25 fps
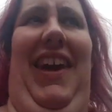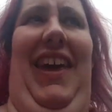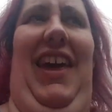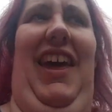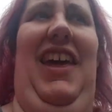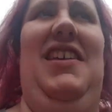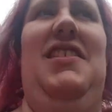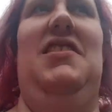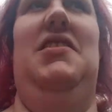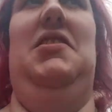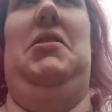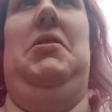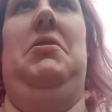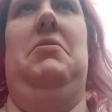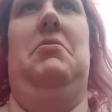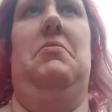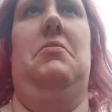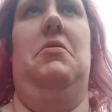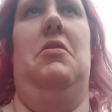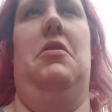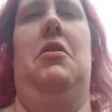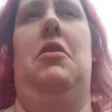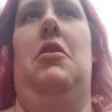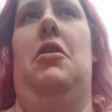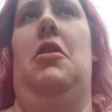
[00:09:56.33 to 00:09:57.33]
I think it is.
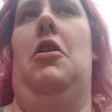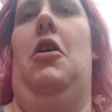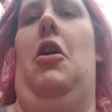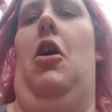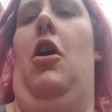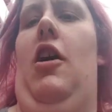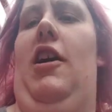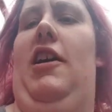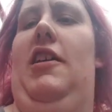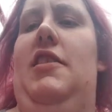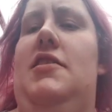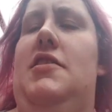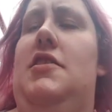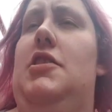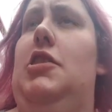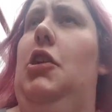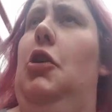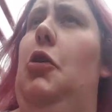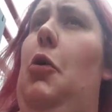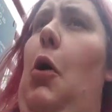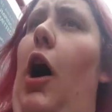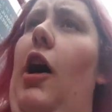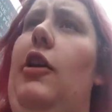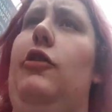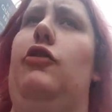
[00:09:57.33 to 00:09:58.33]

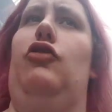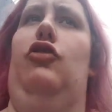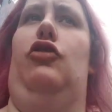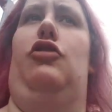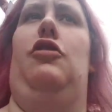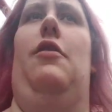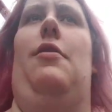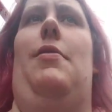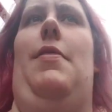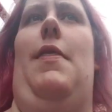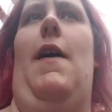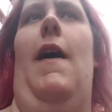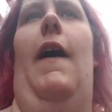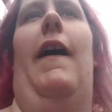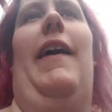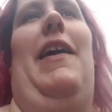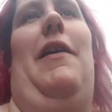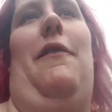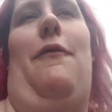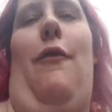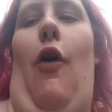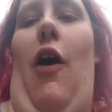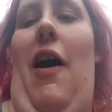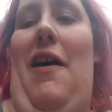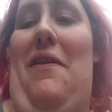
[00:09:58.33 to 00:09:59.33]
It's
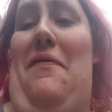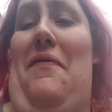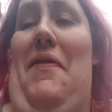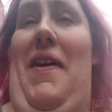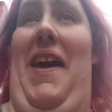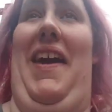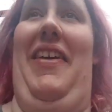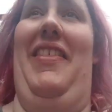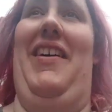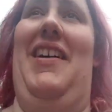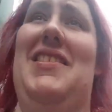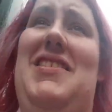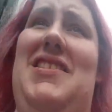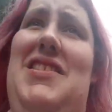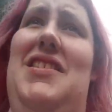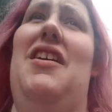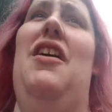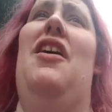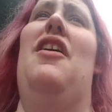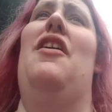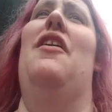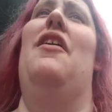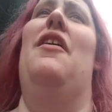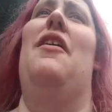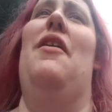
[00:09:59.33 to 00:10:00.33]
235 feet.
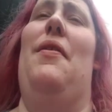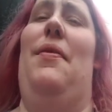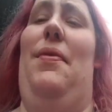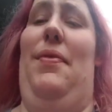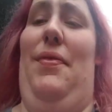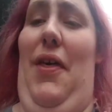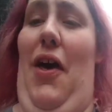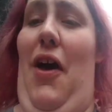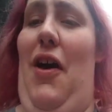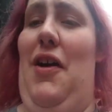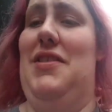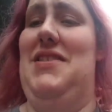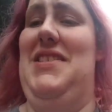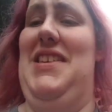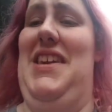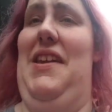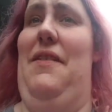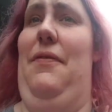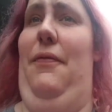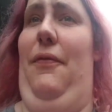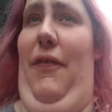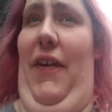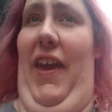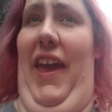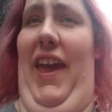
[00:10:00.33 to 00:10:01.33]
That's
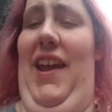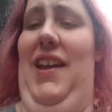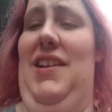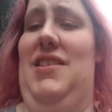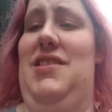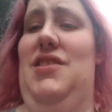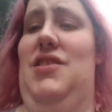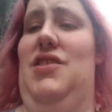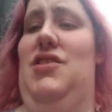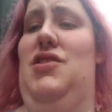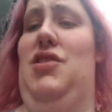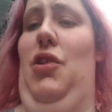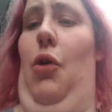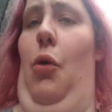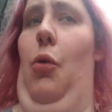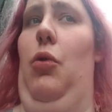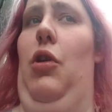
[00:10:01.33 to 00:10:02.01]
30 feet